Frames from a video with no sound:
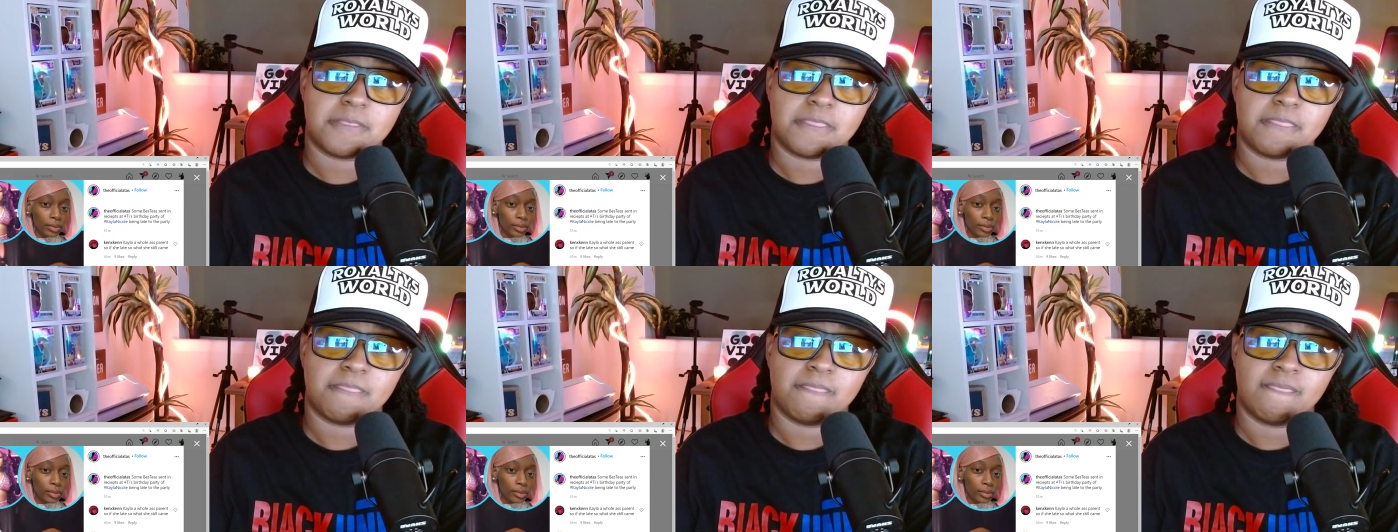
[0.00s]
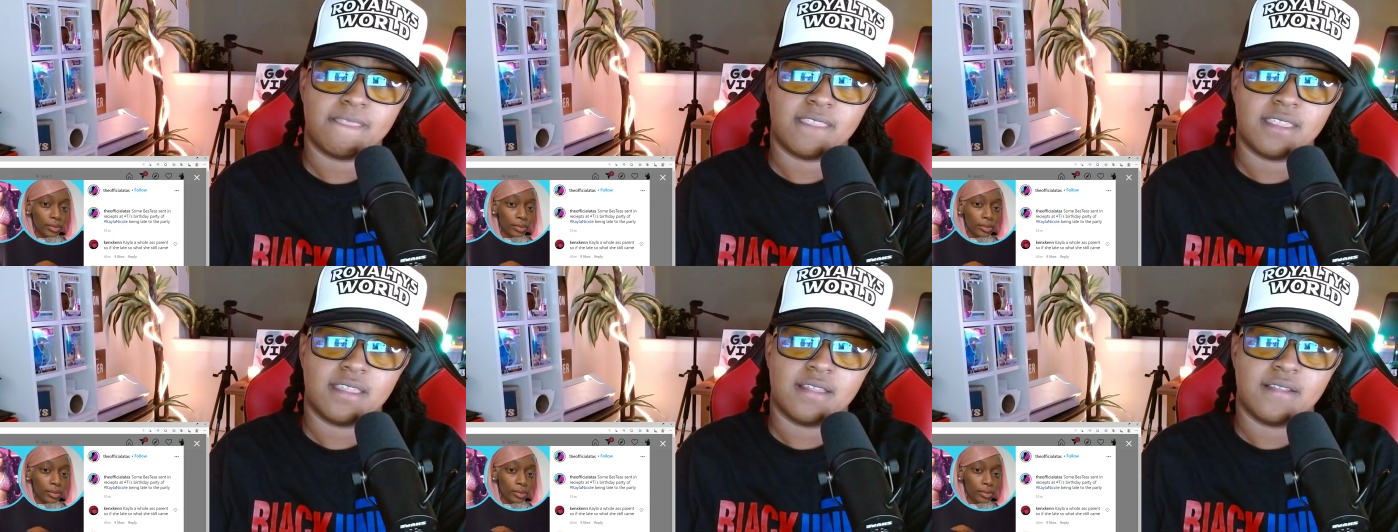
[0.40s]

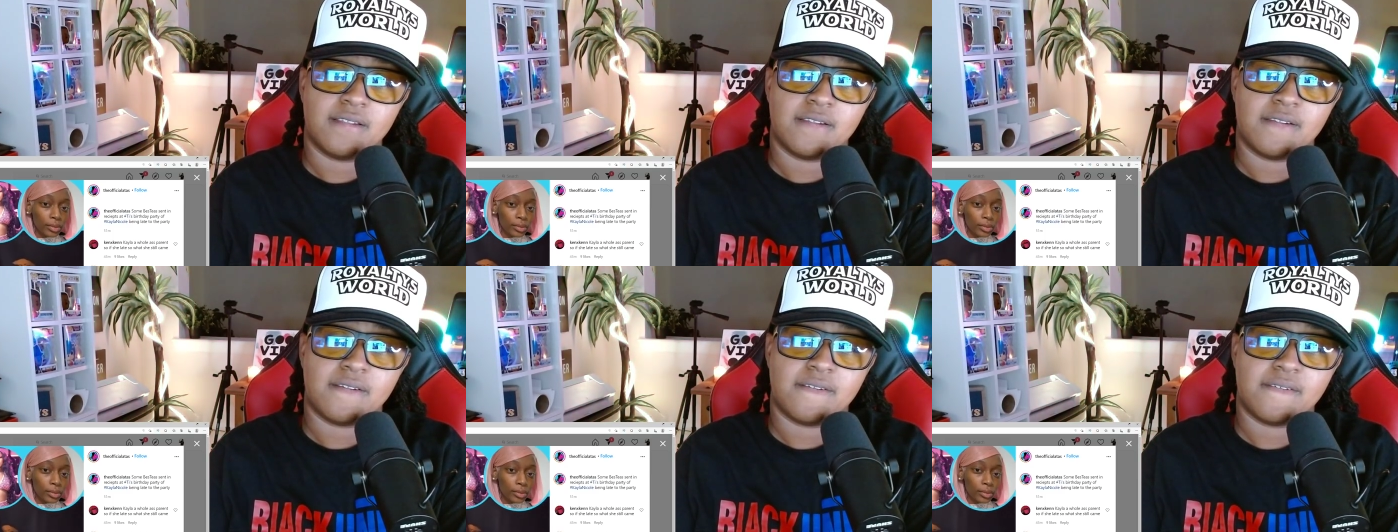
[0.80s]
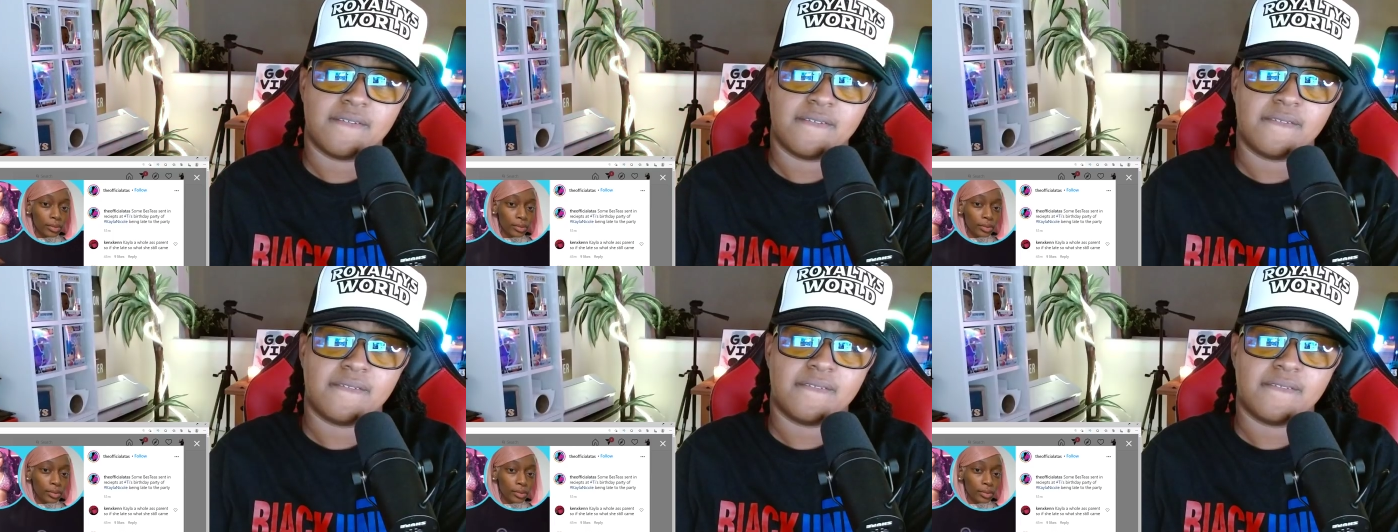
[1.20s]

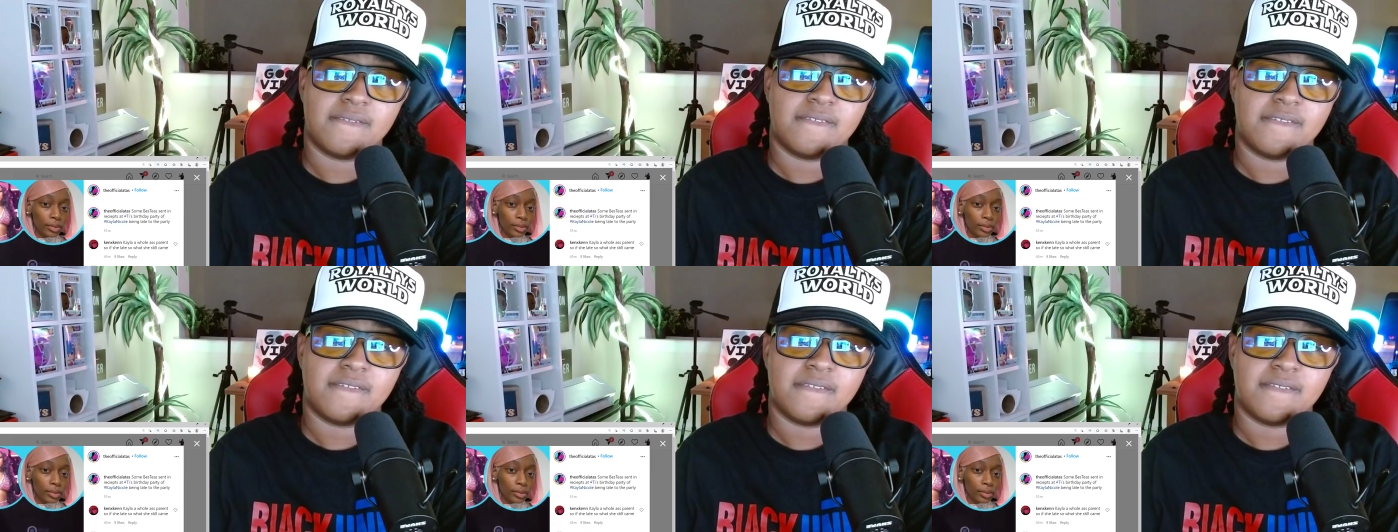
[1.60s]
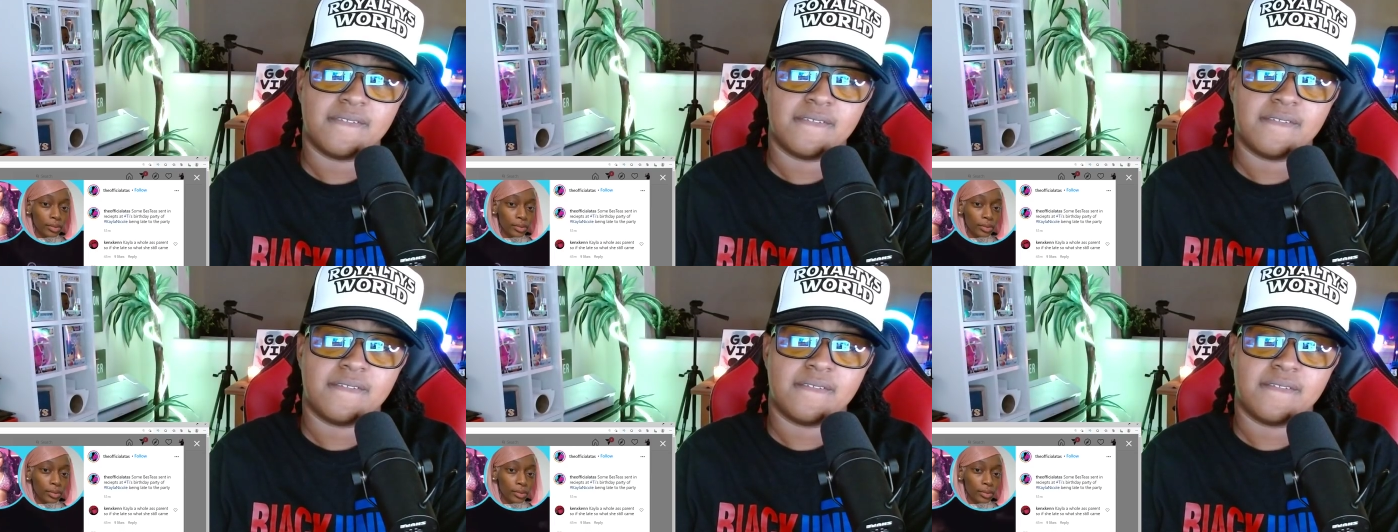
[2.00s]

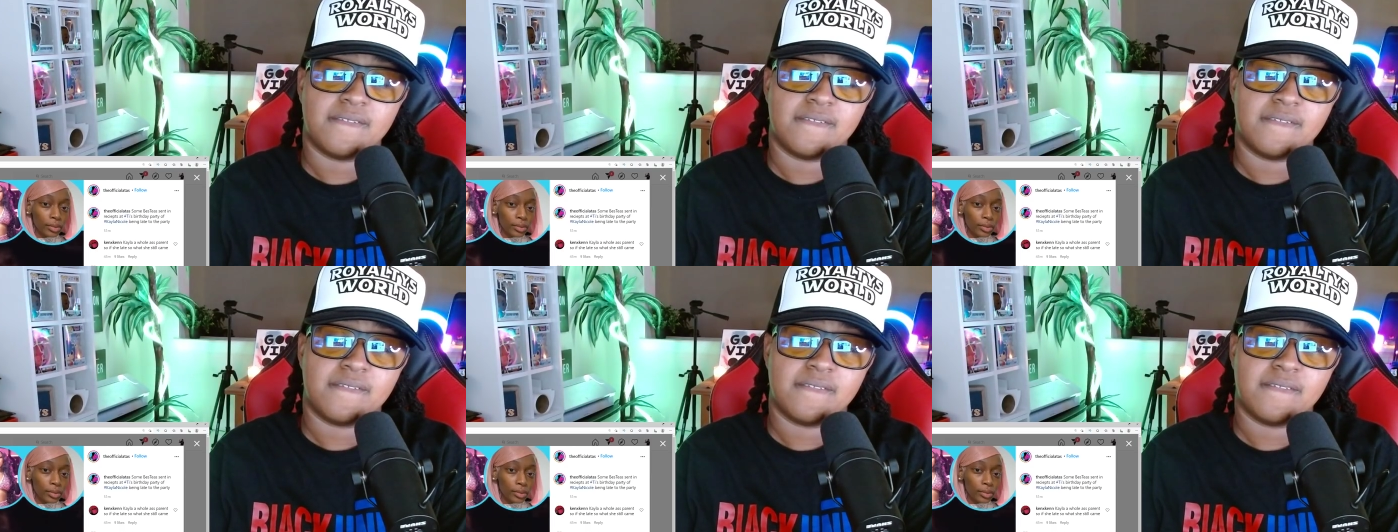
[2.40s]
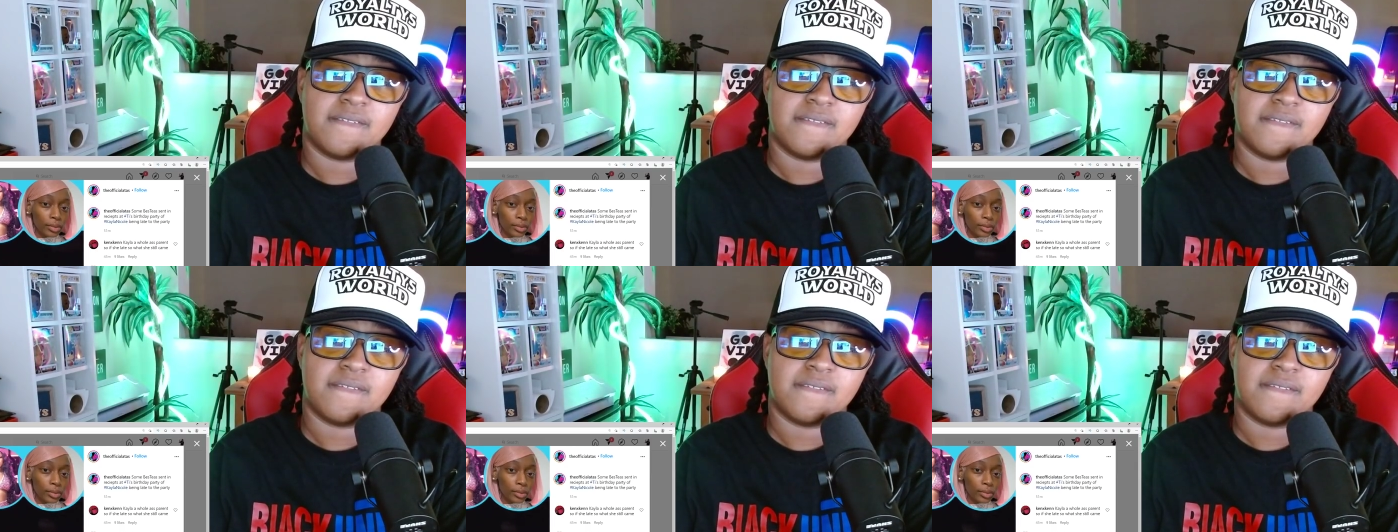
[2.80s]

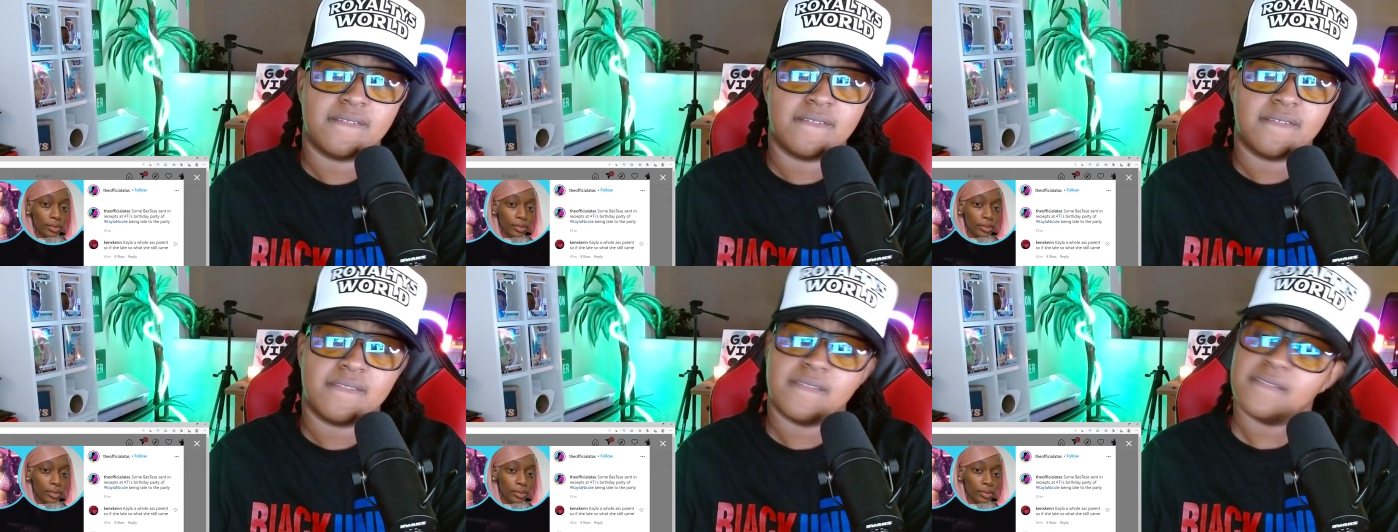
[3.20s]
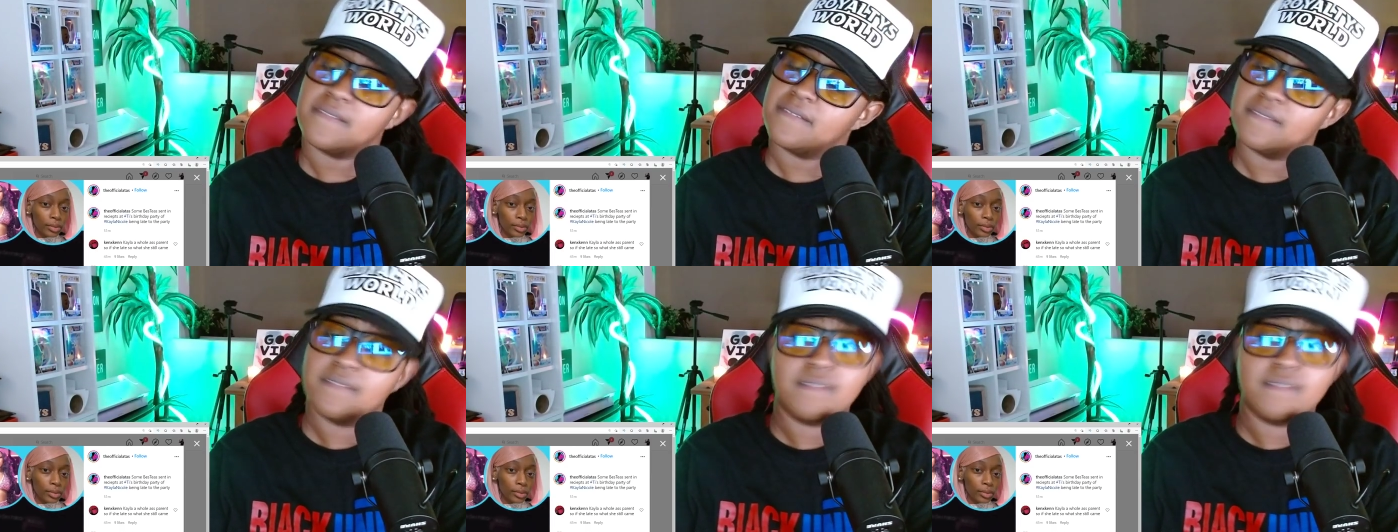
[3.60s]
[no speech]